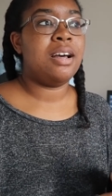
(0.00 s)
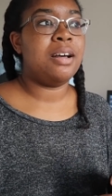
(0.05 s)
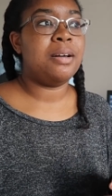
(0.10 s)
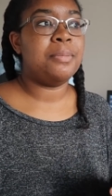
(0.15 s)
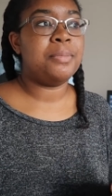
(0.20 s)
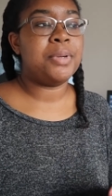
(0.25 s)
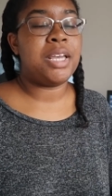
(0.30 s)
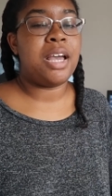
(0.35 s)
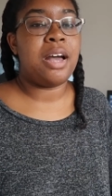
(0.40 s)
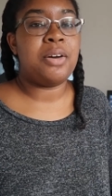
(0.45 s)

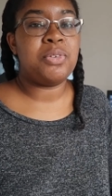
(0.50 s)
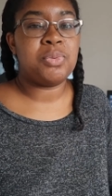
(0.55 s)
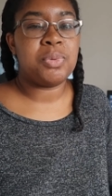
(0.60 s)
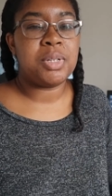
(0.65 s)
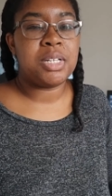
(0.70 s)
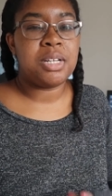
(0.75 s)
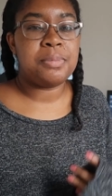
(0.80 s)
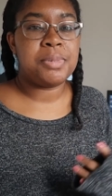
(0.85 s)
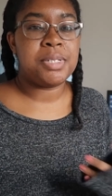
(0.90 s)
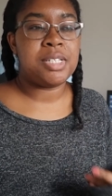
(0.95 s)
But yeah, I was
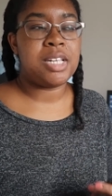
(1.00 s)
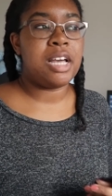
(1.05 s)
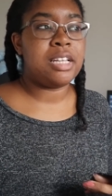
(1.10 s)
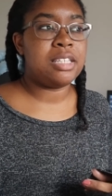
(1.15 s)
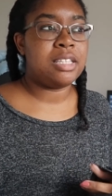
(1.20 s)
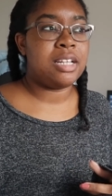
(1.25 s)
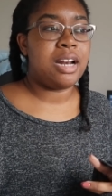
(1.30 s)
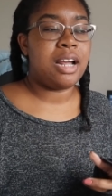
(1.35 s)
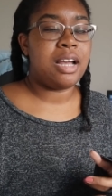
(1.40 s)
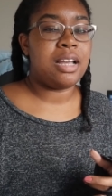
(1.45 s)
really
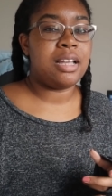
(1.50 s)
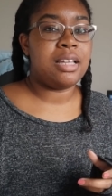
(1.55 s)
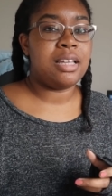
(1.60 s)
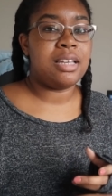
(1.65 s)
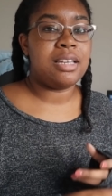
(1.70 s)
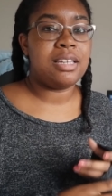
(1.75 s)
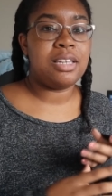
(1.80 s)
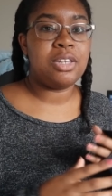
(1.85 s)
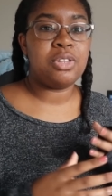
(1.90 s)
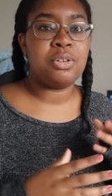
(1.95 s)
upset that
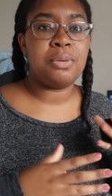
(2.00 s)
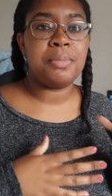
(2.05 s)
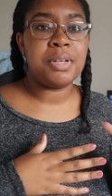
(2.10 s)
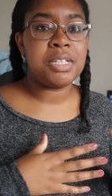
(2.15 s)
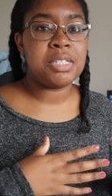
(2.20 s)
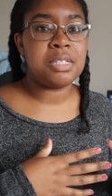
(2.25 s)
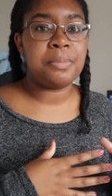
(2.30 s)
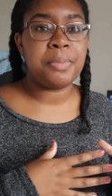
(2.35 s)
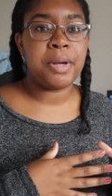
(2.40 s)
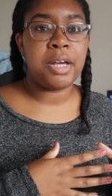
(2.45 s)
I either
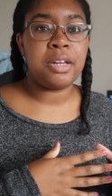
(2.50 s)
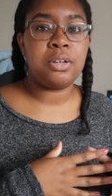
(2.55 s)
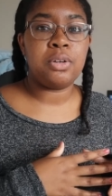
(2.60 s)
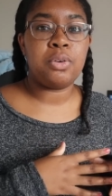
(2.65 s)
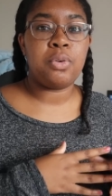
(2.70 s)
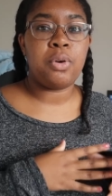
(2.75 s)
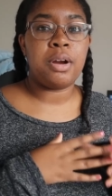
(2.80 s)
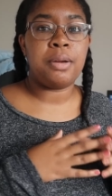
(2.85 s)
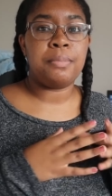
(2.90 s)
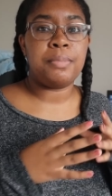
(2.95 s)
missed a
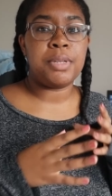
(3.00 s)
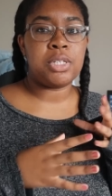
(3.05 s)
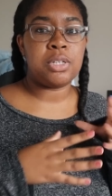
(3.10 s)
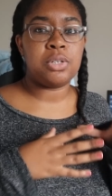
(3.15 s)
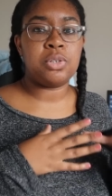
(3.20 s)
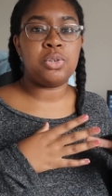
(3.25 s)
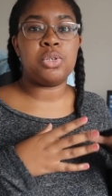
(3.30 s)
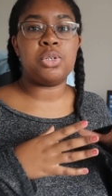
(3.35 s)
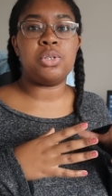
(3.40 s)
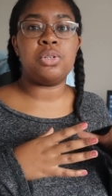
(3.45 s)
button or I
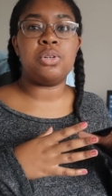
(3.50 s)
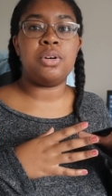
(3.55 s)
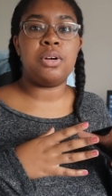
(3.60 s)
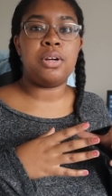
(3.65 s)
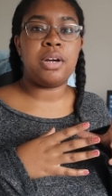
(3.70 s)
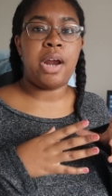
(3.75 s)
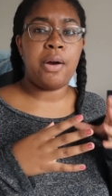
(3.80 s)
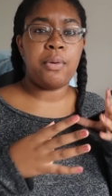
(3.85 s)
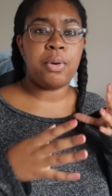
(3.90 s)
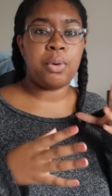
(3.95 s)

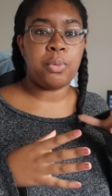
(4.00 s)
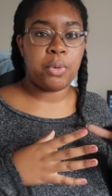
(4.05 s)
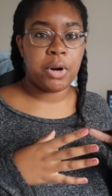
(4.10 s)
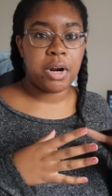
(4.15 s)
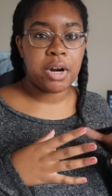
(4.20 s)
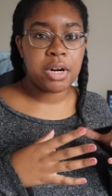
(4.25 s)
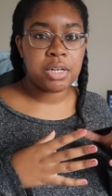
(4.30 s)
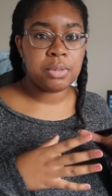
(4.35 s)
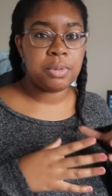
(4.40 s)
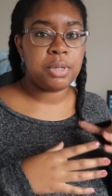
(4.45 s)
misunderstood how it
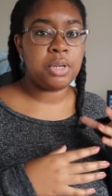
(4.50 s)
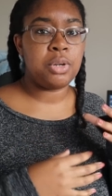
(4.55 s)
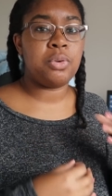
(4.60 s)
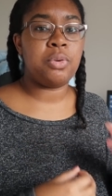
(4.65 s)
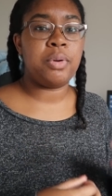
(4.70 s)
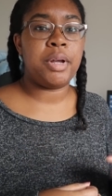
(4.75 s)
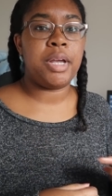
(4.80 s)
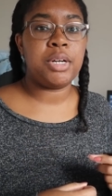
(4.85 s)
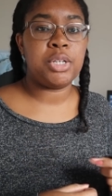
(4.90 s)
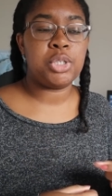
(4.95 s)
works when you
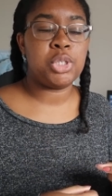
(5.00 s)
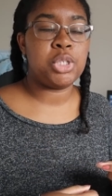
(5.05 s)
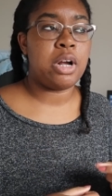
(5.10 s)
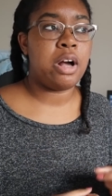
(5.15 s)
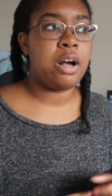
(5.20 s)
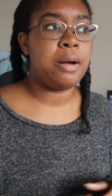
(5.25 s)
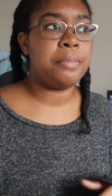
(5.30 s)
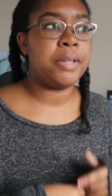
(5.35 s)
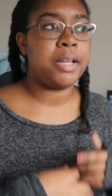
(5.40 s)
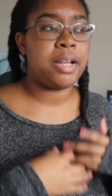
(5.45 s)
create a
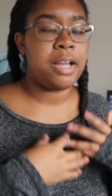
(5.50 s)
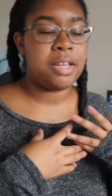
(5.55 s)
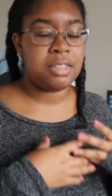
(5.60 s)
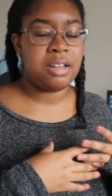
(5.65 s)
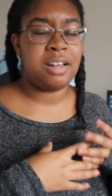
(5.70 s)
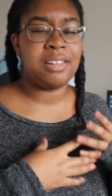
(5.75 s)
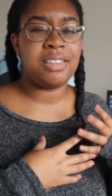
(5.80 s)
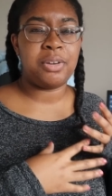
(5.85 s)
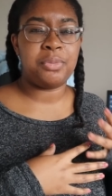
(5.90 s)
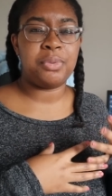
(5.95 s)
shop. Like I
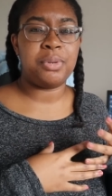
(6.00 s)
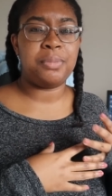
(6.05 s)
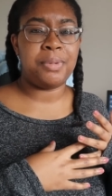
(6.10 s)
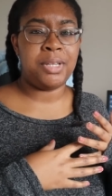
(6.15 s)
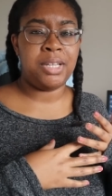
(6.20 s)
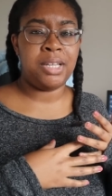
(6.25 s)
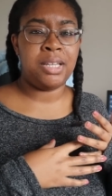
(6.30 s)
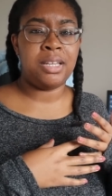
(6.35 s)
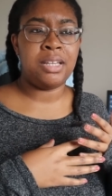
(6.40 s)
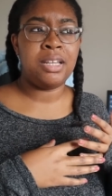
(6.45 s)
thought there would
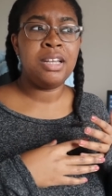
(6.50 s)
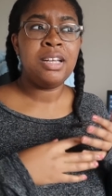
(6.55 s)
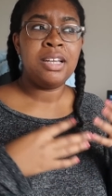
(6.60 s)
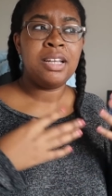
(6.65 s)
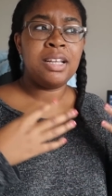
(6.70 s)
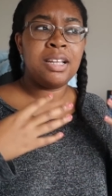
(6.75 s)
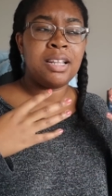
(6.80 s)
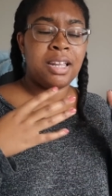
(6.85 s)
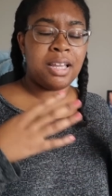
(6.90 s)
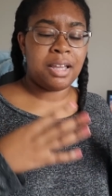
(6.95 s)
be
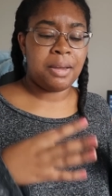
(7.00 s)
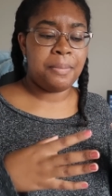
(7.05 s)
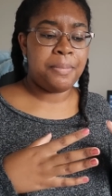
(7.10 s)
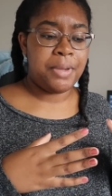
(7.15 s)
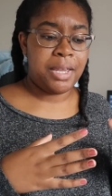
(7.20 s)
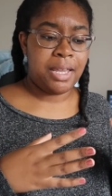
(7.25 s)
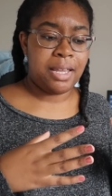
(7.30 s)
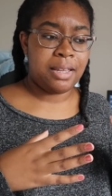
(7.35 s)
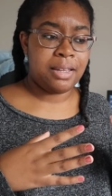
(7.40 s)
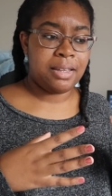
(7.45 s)
like a
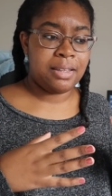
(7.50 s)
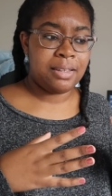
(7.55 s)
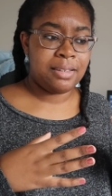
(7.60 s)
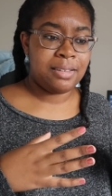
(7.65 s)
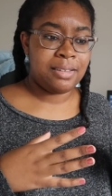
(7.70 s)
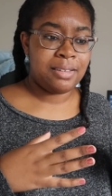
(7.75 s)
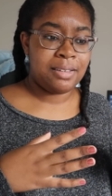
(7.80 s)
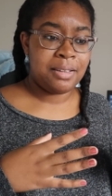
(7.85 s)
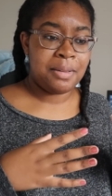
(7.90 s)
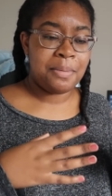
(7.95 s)
big
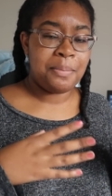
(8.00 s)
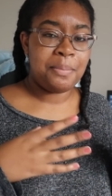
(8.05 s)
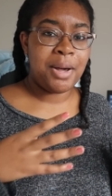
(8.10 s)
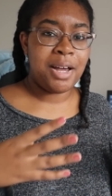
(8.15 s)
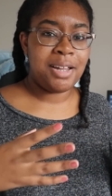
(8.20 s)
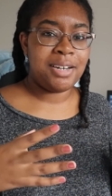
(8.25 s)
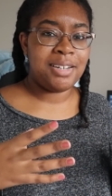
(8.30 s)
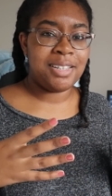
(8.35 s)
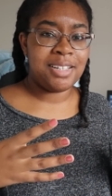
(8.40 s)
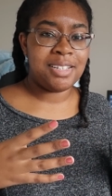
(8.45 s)

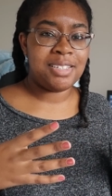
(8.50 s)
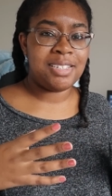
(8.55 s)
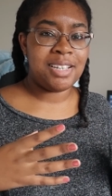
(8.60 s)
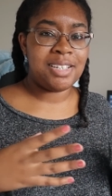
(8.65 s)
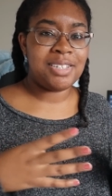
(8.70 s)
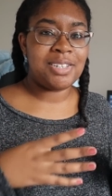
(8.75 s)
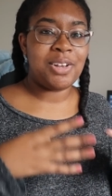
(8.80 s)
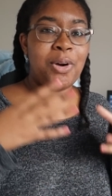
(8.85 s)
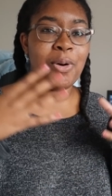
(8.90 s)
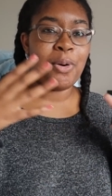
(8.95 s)
button that
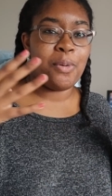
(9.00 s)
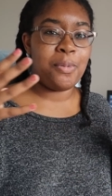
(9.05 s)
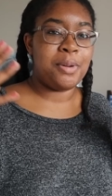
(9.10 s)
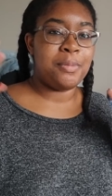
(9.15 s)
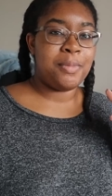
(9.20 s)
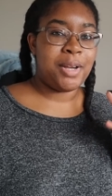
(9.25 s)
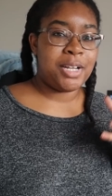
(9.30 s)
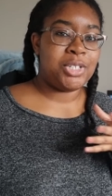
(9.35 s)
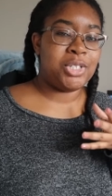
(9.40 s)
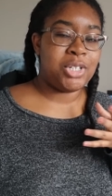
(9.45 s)
says
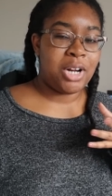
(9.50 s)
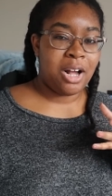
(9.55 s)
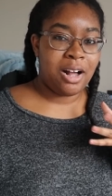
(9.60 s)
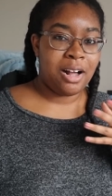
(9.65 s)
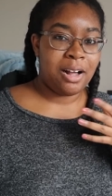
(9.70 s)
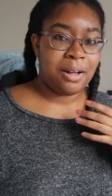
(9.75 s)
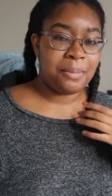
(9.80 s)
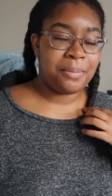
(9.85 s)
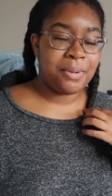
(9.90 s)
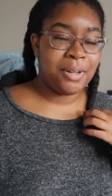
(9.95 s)
open my
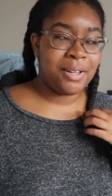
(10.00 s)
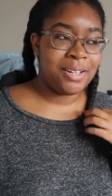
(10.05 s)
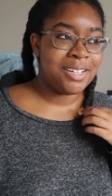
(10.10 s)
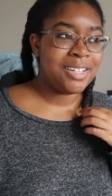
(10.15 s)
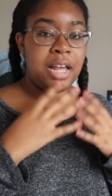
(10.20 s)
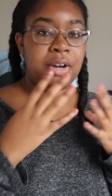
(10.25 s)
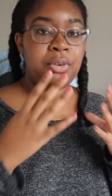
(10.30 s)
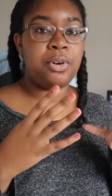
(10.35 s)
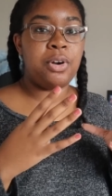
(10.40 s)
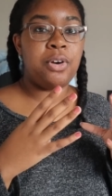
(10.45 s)
shop.
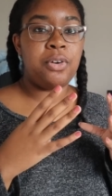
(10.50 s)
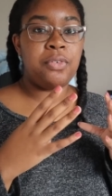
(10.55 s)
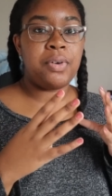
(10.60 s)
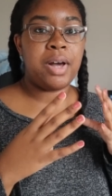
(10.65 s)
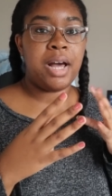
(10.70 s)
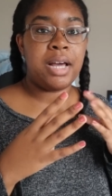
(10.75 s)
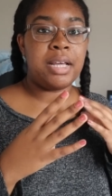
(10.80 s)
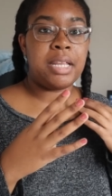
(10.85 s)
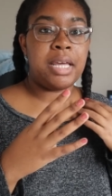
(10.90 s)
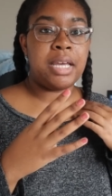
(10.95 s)
I don't know if
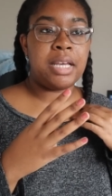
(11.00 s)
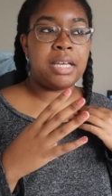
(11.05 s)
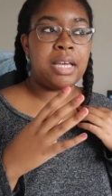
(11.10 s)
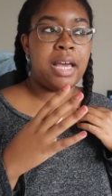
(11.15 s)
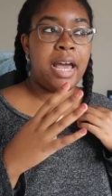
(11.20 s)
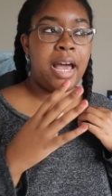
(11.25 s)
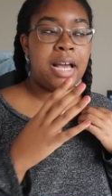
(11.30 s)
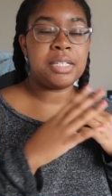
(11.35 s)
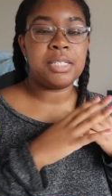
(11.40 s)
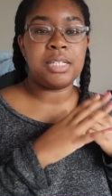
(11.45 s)
I like
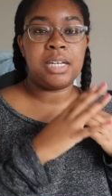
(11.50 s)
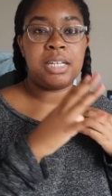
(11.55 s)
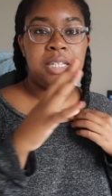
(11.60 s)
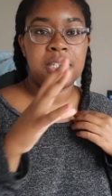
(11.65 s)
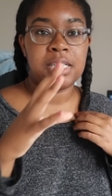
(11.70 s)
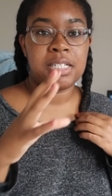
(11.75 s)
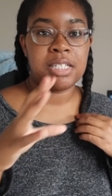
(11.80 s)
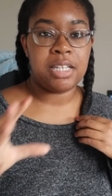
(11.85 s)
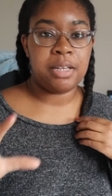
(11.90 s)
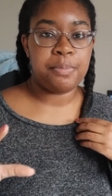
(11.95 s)

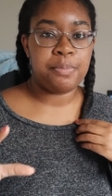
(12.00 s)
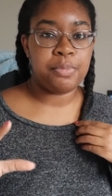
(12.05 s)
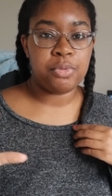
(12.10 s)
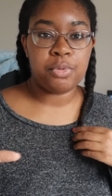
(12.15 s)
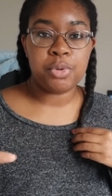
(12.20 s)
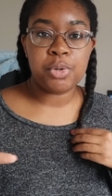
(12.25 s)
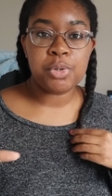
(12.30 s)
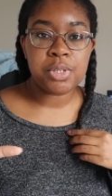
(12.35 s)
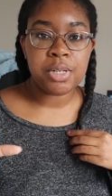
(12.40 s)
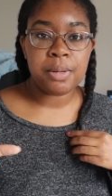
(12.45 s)
accidentally skipped
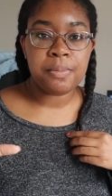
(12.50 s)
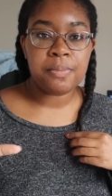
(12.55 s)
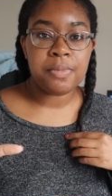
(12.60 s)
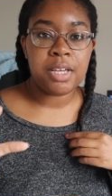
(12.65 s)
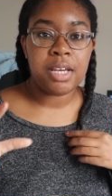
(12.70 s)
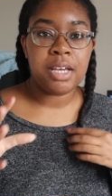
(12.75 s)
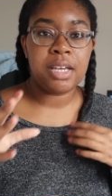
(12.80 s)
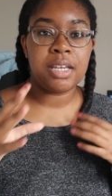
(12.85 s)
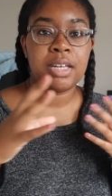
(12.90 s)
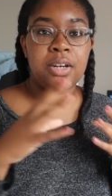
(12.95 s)
through
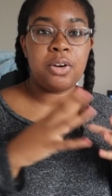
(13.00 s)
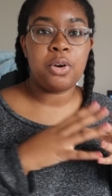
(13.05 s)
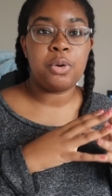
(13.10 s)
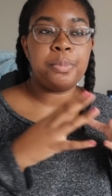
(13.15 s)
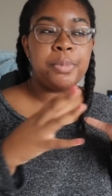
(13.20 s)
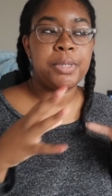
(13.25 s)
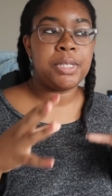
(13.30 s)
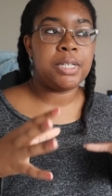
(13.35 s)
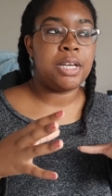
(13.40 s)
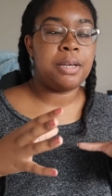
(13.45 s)
something and
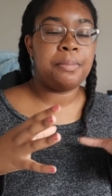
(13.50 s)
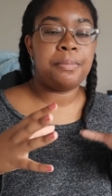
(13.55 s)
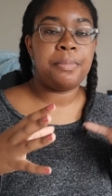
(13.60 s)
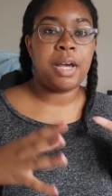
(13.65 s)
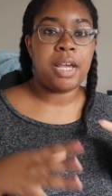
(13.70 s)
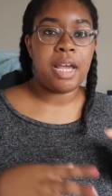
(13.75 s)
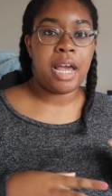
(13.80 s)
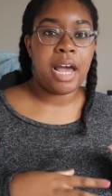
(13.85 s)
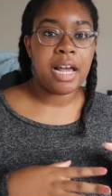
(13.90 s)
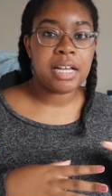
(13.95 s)
opened it
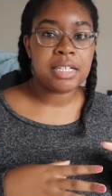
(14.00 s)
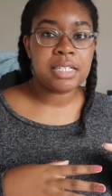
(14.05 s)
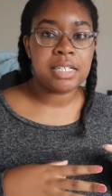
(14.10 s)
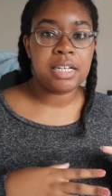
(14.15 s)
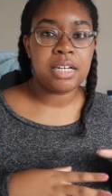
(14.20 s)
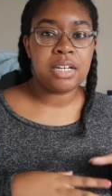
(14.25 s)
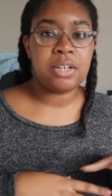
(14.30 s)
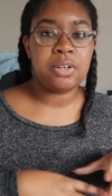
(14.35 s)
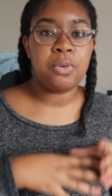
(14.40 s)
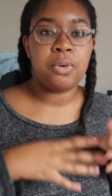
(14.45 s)
by
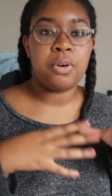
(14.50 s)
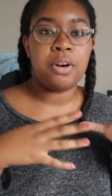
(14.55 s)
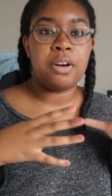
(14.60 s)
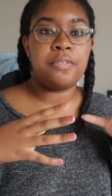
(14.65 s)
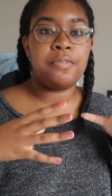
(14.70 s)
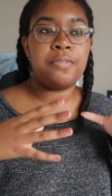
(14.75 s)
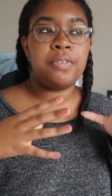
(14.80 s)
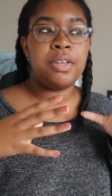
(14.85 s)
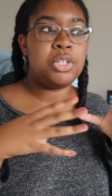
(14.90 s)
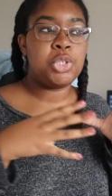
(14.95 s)
accident or
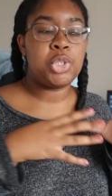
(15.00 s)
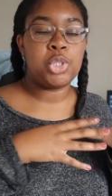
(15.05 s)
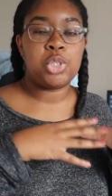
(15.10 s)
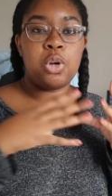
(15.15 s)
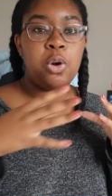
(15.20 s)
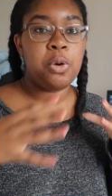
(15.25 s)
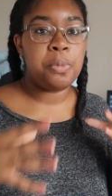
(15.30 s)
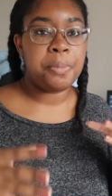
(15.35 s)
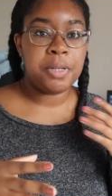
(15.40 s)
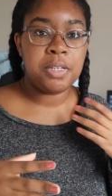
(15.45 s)
if it
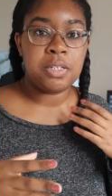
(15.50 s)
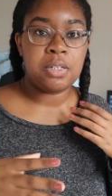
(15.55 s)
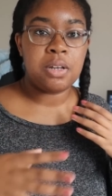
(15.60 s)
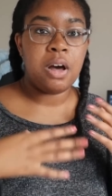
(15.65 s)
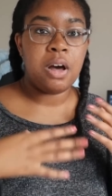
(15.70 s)
just opens